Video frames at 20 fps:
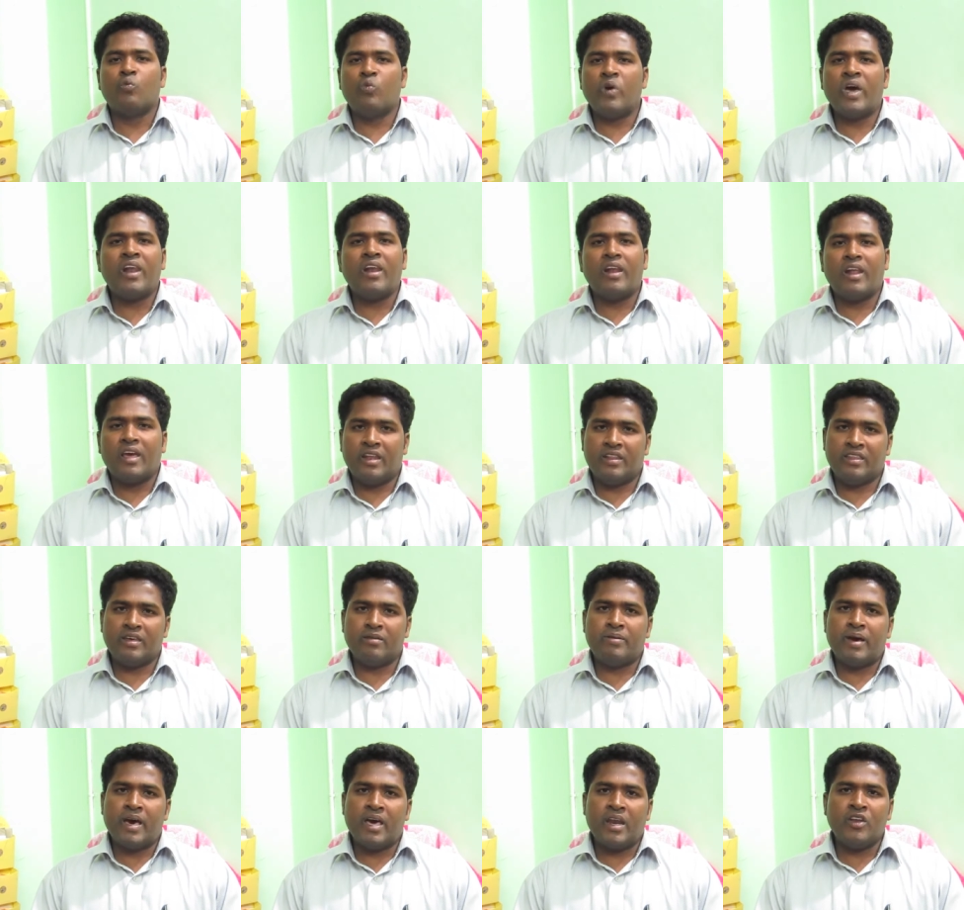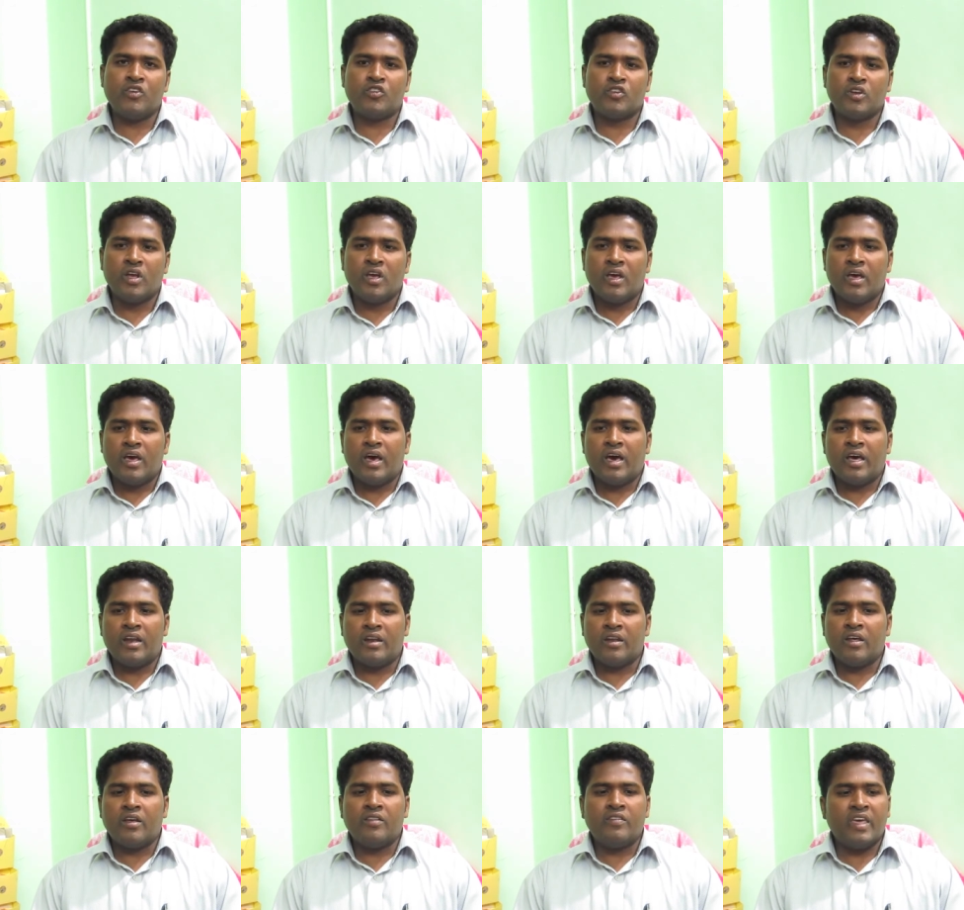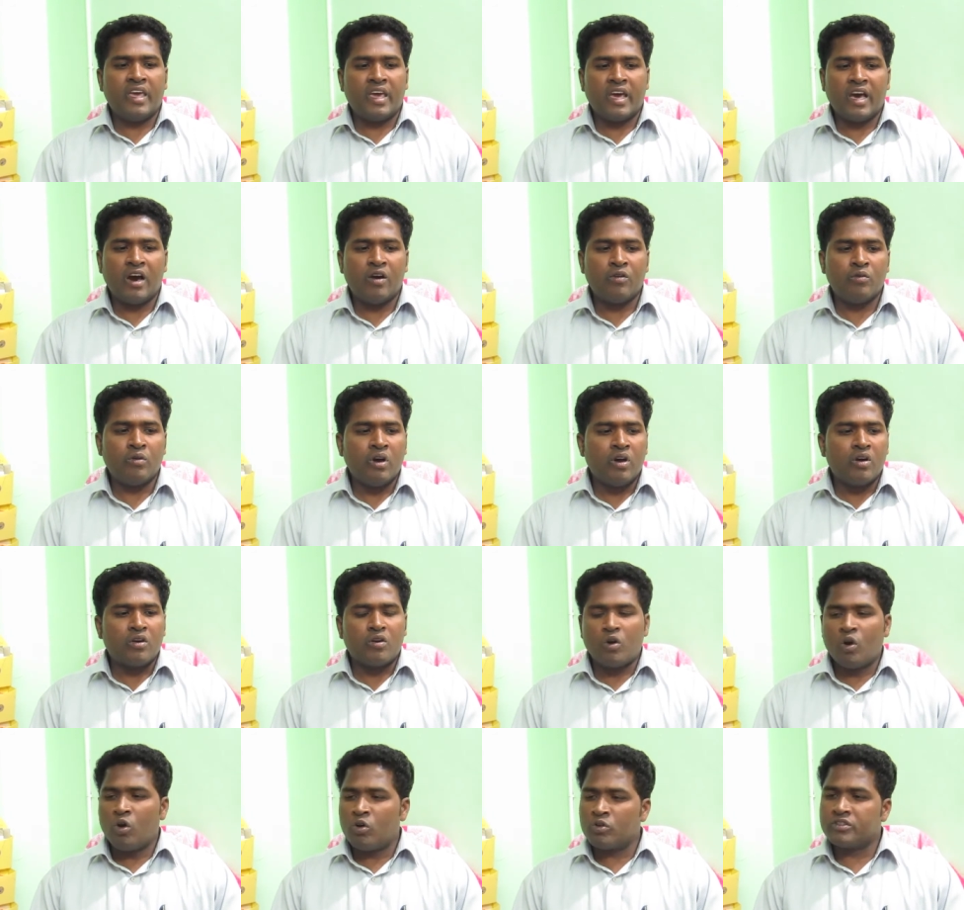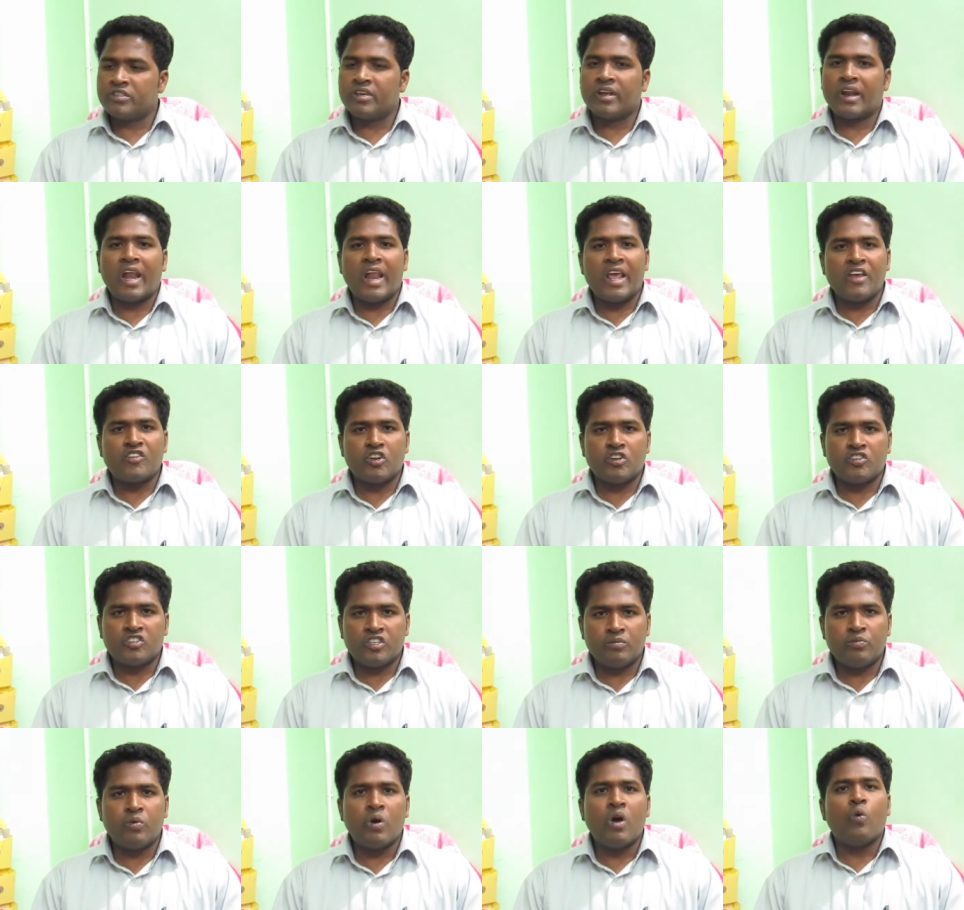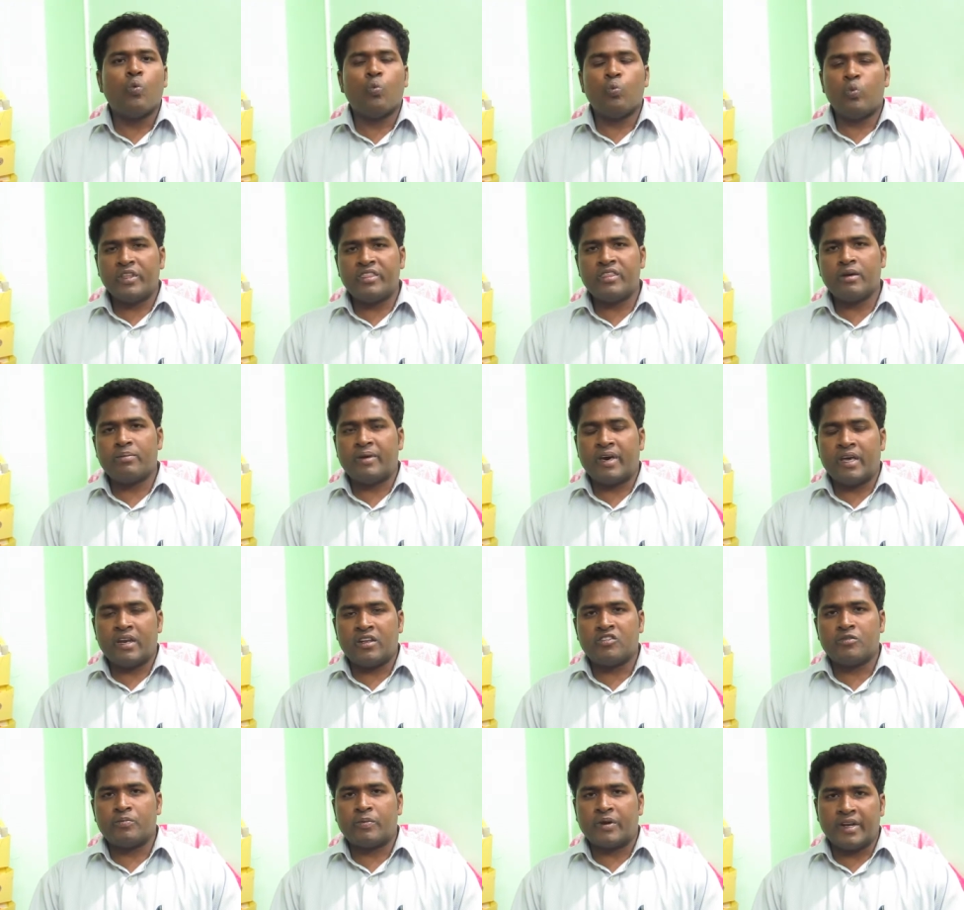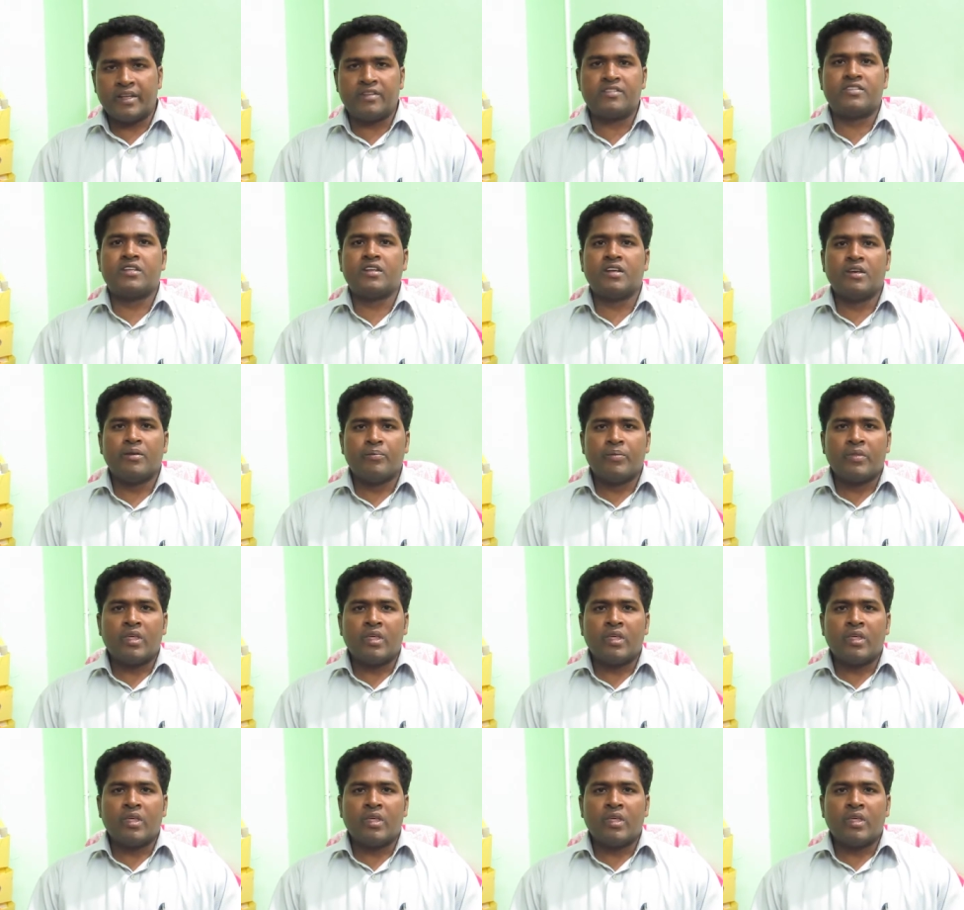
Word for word: well in the parish and they have close relationship with the parish priest